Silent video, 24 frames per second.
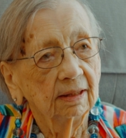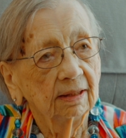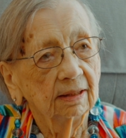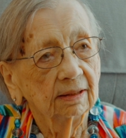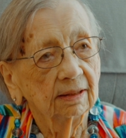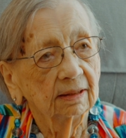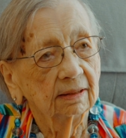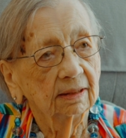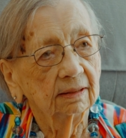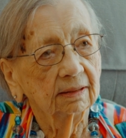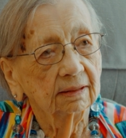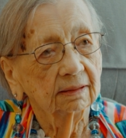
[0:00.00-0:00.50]

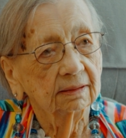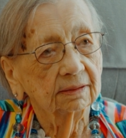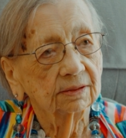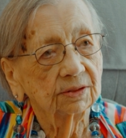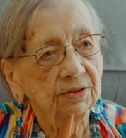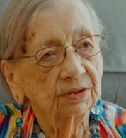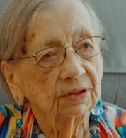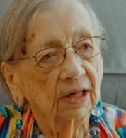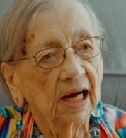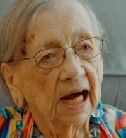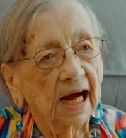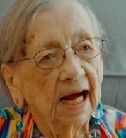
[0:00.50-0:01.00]

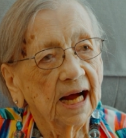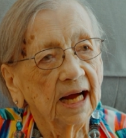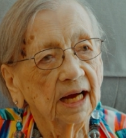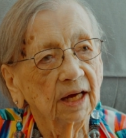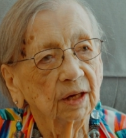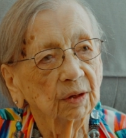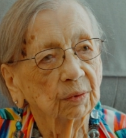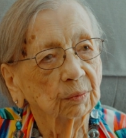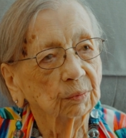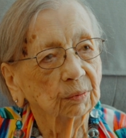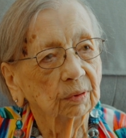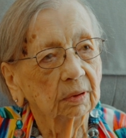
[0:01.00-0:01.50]
to
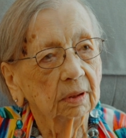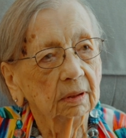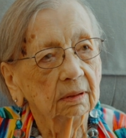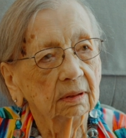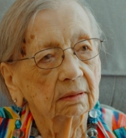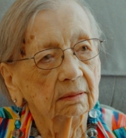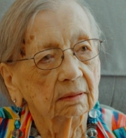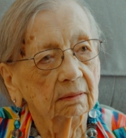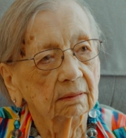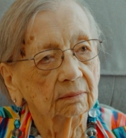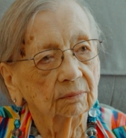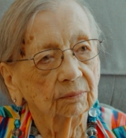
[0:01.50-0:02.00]

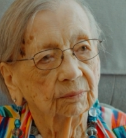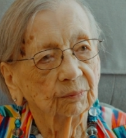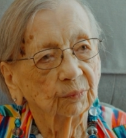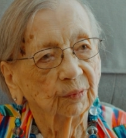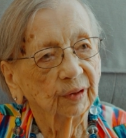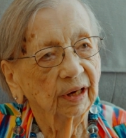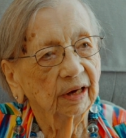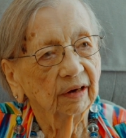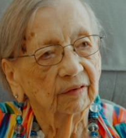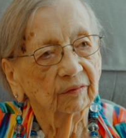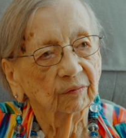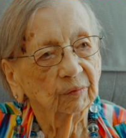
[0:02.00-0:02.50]
Iowa or
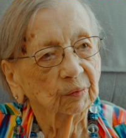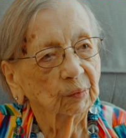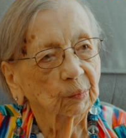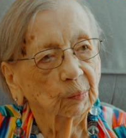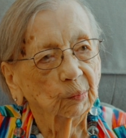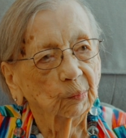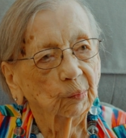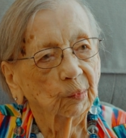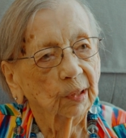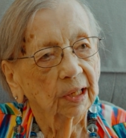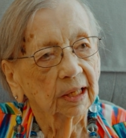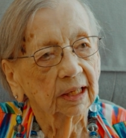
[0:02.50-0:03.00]
wherever
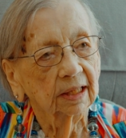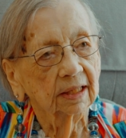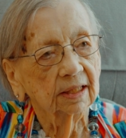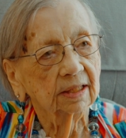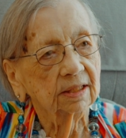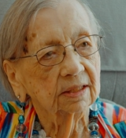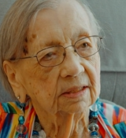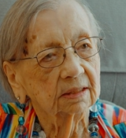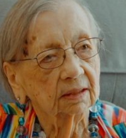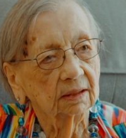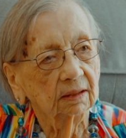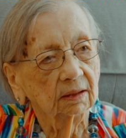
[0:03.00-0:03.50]
we wanted
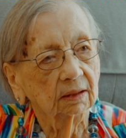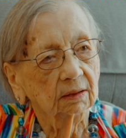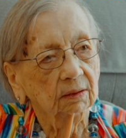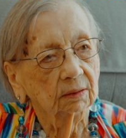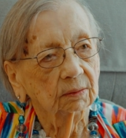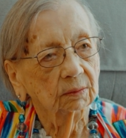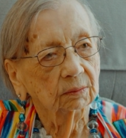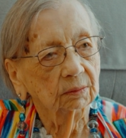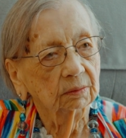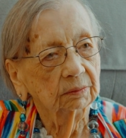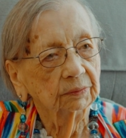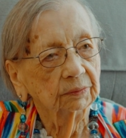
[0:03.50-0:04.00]
to go.